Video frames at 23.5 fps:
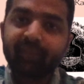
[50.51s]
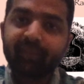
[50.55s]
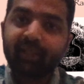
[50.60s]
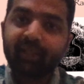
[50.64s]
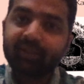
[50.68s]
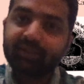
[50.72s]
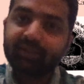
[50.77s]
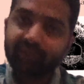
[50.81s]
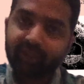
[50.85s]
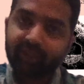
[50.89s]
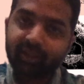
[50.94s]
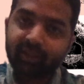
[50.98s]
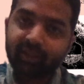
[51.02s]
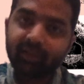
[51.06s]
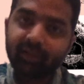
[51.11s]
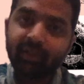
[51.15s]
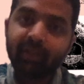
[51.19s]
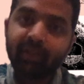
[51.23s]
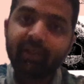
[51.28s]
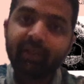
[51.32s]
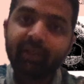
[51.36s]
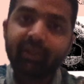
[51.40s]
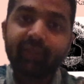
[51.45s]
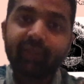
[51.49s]
and second,
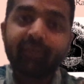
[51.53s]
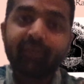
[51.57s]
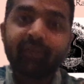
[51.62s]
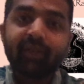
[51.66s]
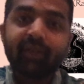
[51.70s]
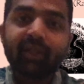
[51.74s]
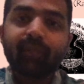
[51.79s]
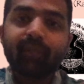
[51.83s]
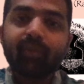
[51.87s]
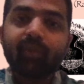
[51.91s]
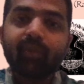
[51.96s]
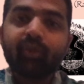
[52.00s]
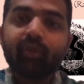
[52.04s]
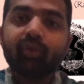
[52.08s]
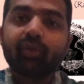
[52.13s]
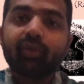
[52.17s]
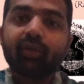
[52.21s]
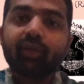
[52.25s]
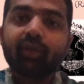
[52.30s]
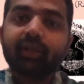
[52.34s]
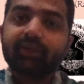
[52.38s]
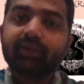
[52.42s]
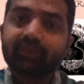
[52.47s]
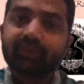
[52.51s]
they were able to
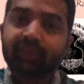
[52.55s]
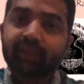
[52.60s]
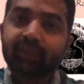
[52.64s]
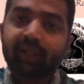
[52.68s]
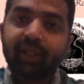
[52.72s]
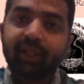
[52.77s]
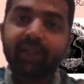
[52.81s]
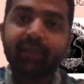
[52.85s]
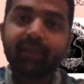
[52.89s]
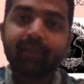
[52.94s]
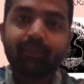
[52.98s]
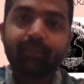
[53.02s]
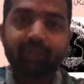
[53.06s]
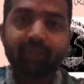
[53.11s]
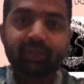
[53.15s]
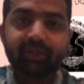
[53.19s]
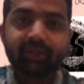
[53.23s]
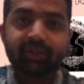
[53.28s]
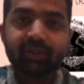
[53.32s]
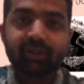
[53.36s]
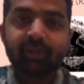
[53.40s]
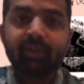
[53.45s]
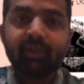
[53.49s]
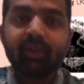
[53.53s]
create such a high
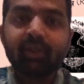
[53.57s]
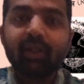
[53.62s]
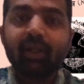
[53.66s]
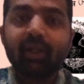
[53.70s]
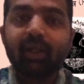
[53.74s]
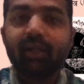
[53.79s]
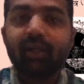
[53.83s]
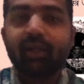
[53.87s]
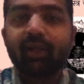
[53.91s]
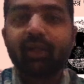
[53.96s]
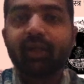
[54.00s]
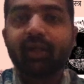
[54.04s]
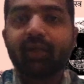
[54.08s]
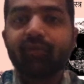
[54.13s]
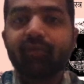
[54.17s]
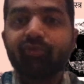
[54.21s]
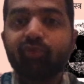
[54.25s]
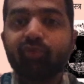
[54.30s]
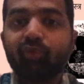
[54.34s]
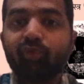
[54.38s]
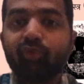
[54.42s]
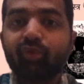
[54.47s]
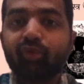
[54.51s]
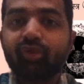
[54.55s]
temperature and create a
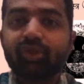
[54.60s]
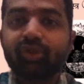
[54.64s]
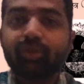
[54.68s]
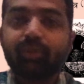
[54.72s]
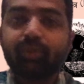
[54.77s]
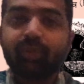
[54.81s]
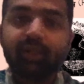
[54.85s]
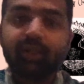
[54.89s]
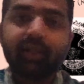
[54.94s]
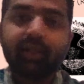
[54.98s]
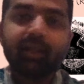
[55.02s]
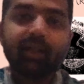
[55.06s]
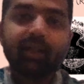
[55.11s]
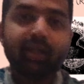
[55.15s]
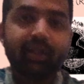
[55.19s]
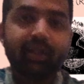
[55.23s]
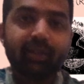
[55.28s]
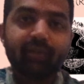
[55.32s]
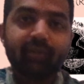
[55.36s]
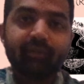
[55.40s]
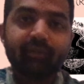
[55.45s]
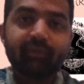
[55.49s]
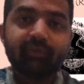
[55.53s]
forged weld iron,